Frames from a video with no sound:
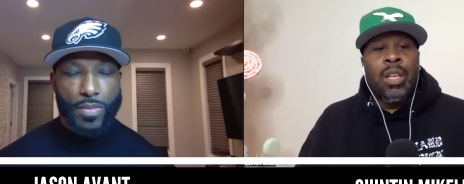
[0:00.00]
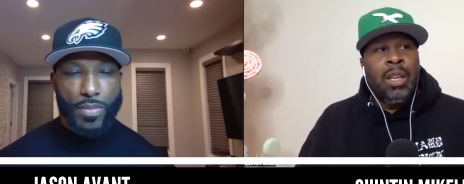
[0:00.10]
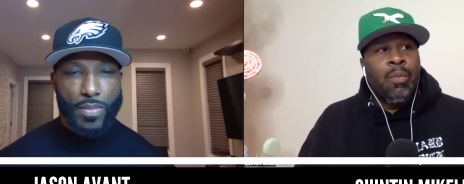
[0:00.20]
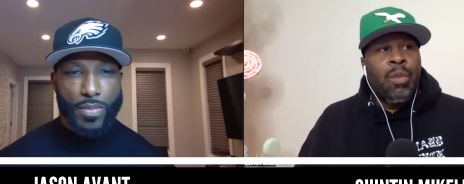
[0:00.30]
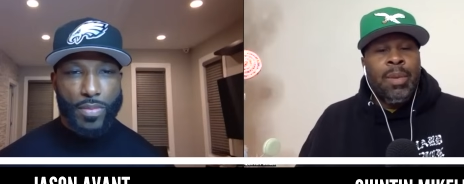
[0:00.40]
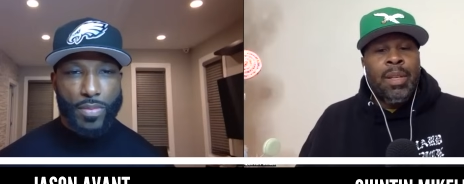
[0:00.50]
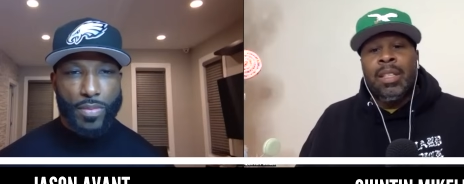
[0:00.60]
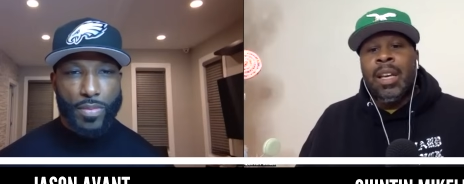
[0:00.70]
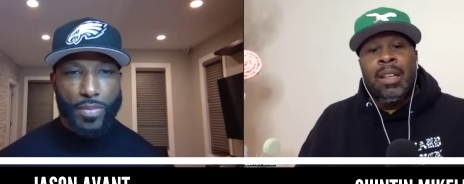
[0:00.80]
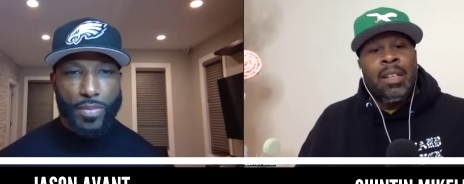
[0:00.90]
Speaker 1: And we've been
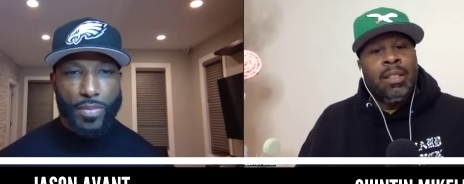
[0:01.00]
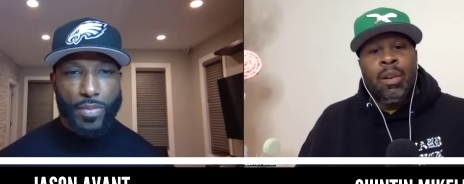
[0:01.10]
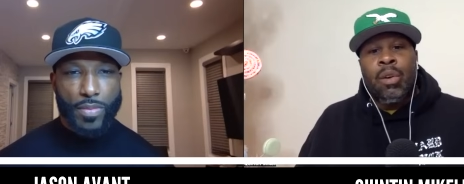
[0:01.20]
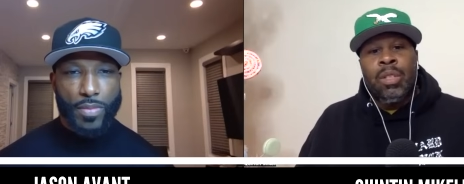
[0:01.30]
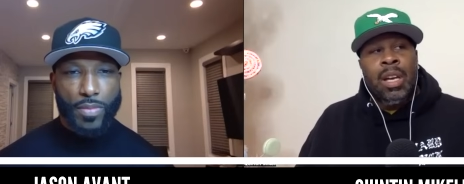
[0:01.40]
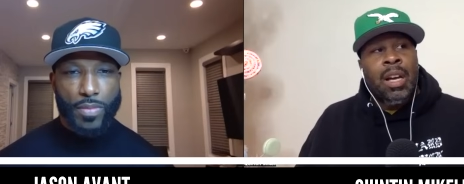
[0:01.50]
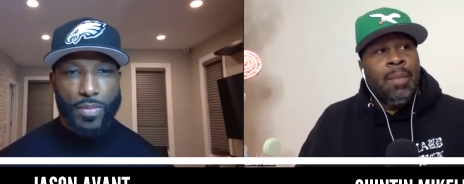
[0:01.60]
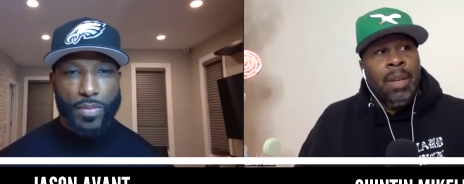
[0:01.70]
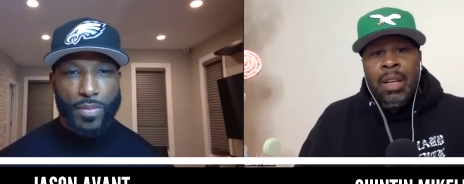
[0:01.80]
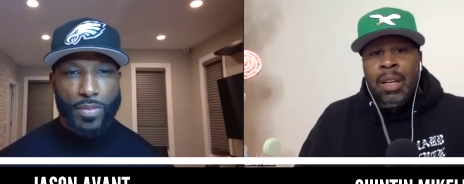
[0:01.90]
saying this the whole
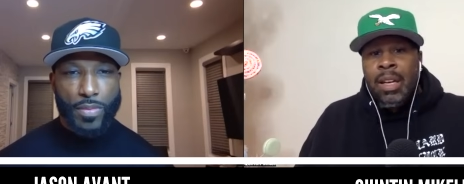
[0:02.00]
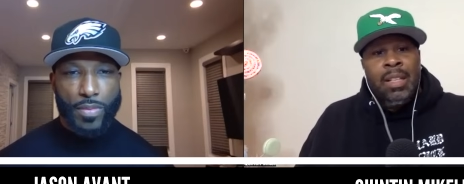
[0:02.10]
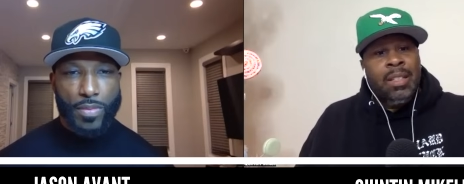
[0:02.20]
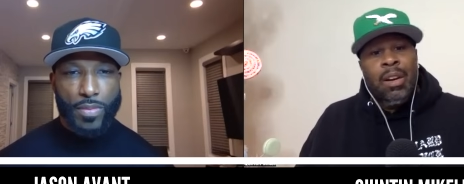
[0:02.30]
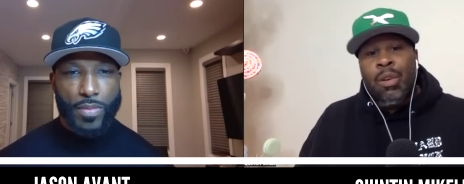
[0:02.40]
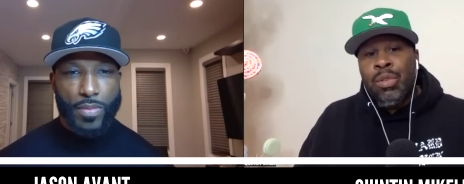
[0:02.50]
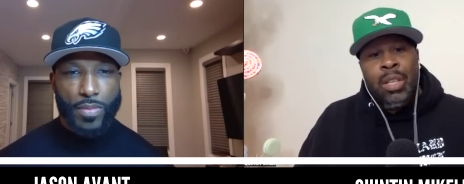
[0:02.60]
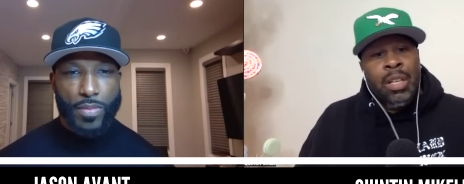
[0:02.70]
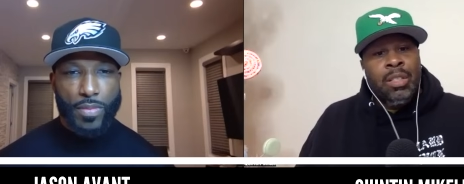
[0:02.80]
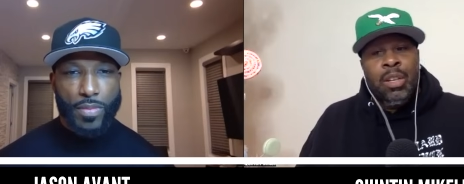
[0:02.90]
time. It's
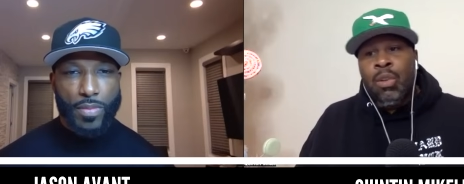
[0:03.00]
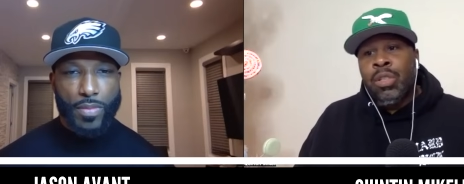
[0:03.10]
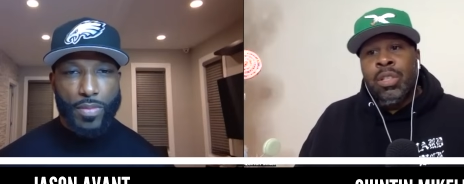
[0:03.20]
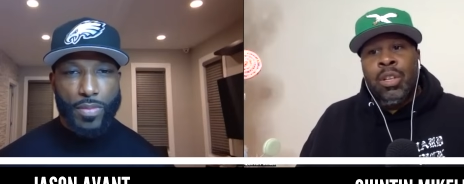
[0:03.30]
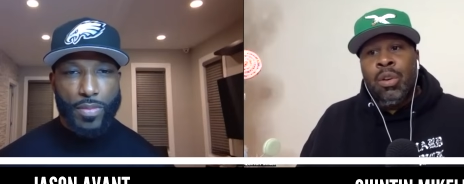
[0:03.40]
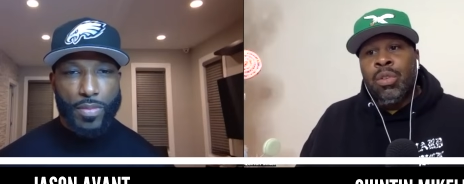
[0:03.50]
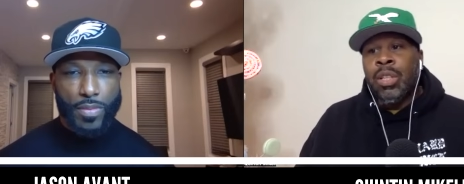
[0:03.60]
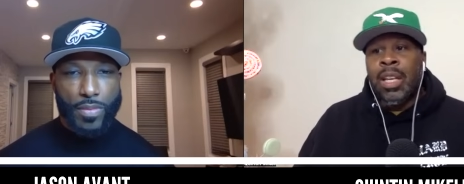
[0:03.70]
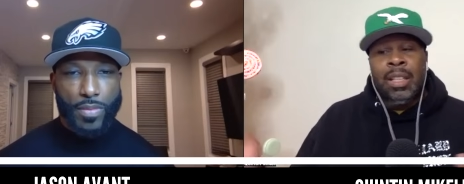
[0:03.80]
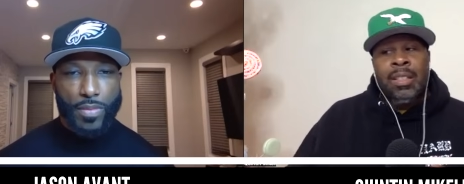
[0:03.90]
coaching, it's coaching, it's coaching.
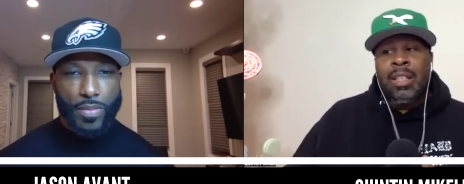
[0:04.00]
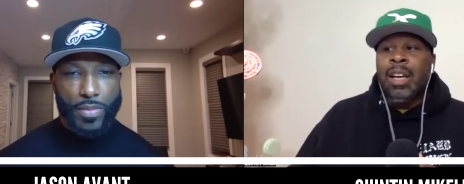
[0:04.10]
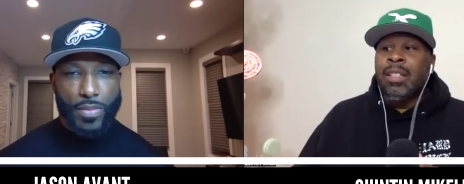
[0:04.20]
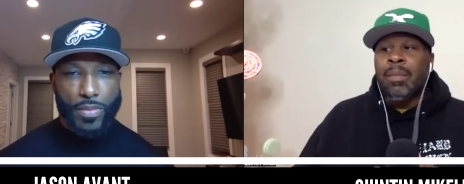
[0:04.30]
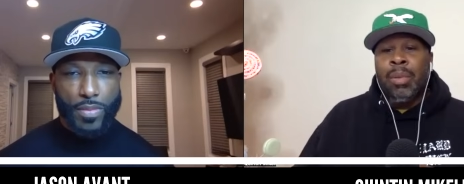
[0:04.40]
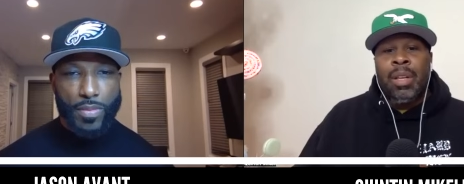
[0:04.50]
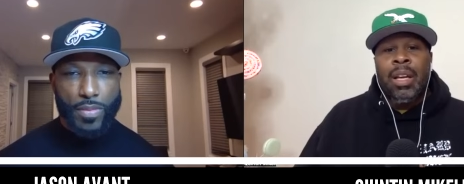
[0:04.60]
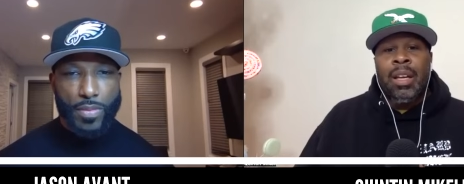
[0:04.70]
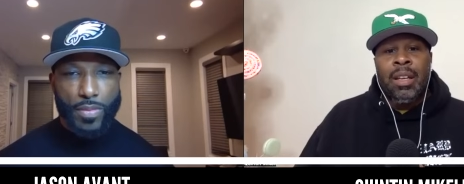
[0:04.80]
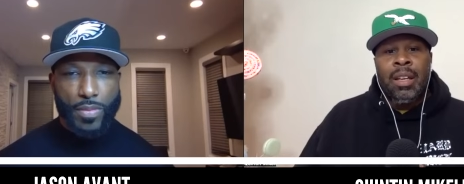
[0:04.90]
Like these guys can
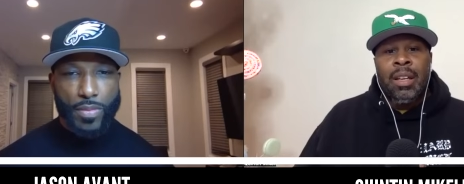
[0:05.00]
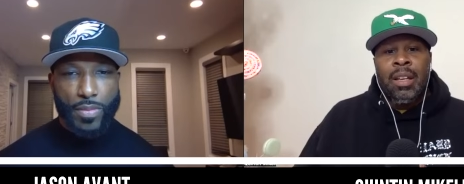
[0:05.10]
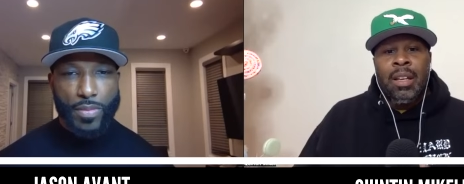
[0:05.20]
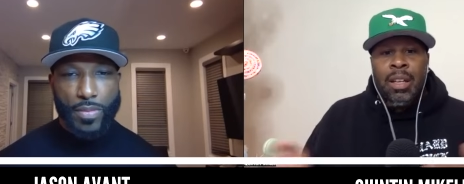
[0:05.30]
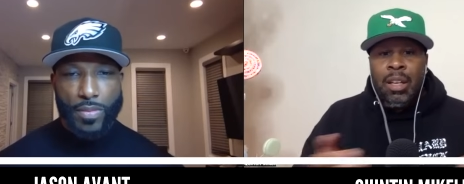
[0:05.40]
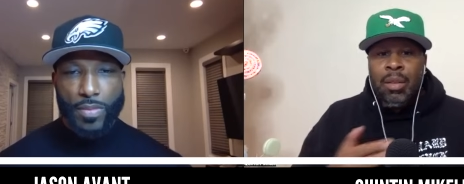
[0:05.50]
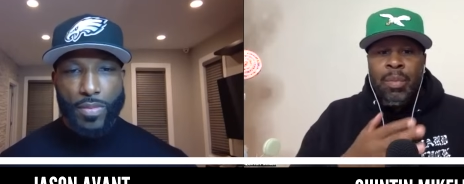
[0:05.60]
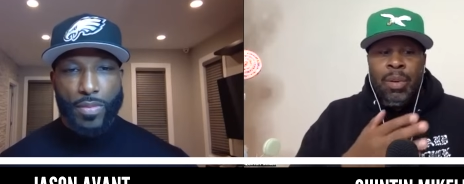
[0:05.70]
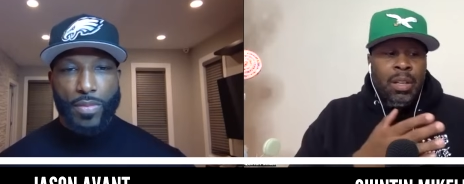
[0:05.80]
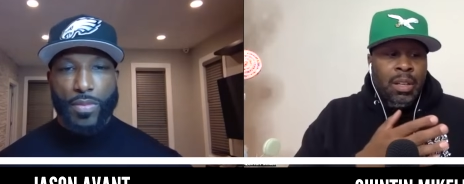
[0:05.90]
play,
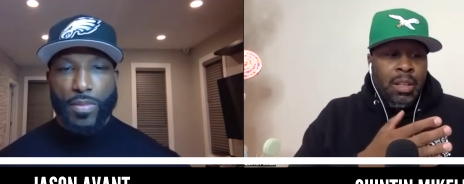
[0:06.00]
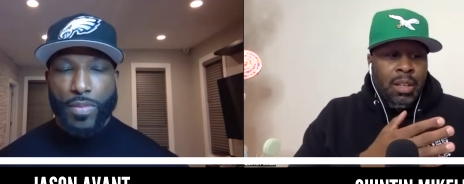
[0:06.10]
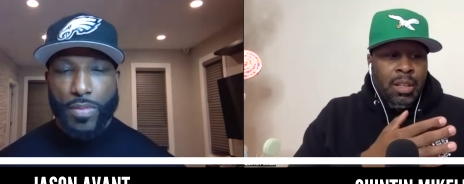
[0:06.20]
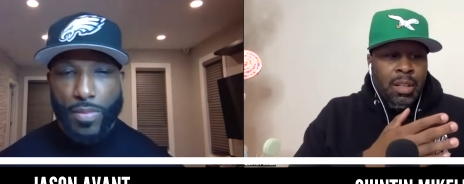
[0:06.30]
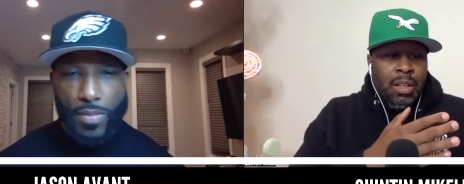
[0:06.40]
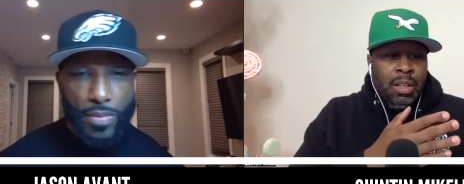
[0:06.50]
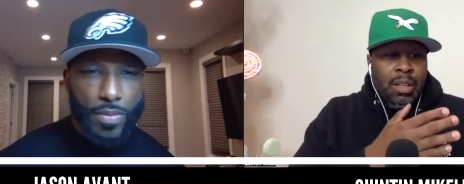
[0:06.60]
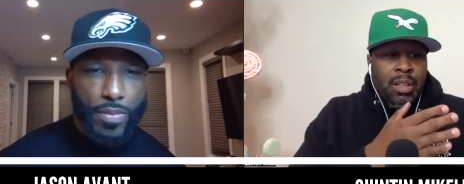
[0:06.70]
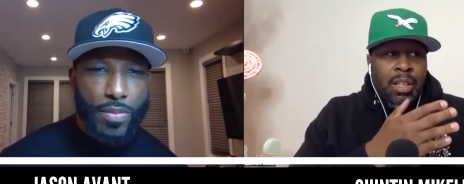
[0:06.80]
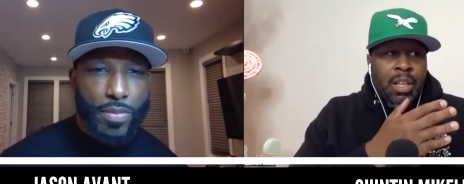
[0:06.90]
but
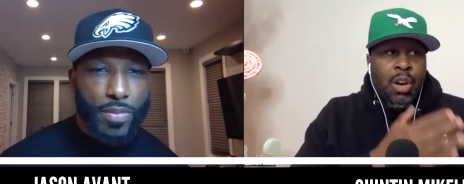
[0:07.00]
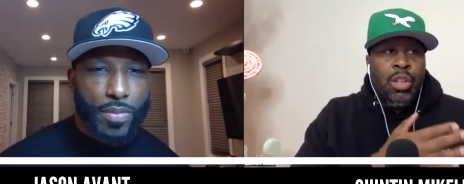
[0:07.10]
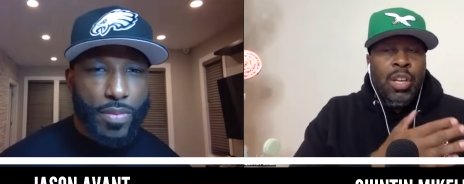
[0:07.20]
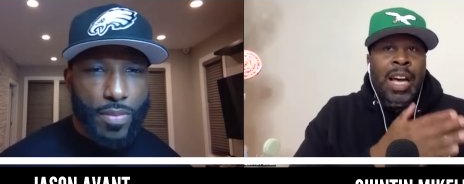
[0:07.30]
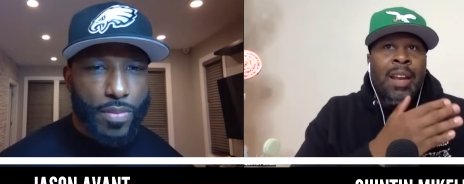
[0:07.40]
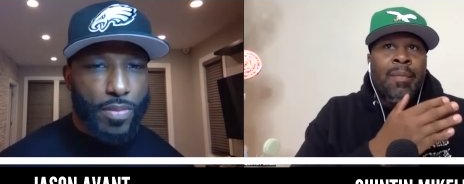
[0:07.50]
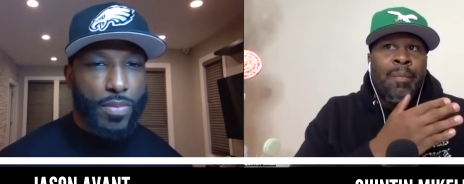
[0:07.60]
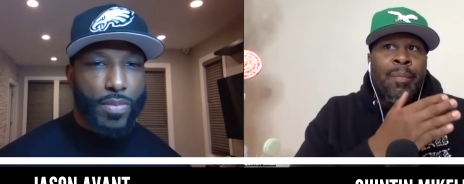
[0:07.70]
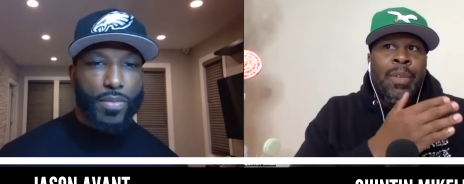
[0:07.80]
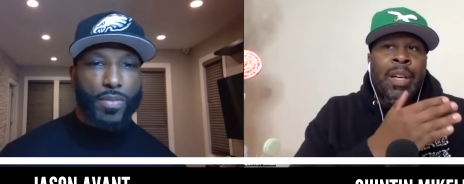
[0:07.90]
you gotta
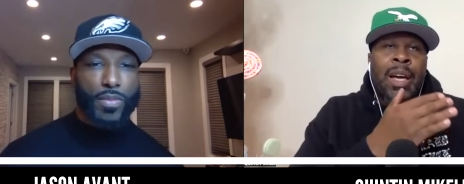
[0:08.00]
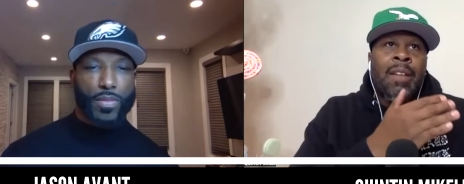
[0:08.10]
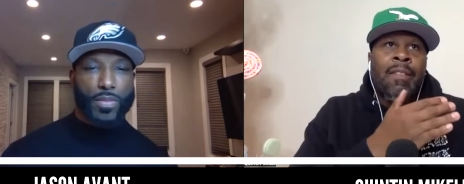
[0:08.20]
you gotta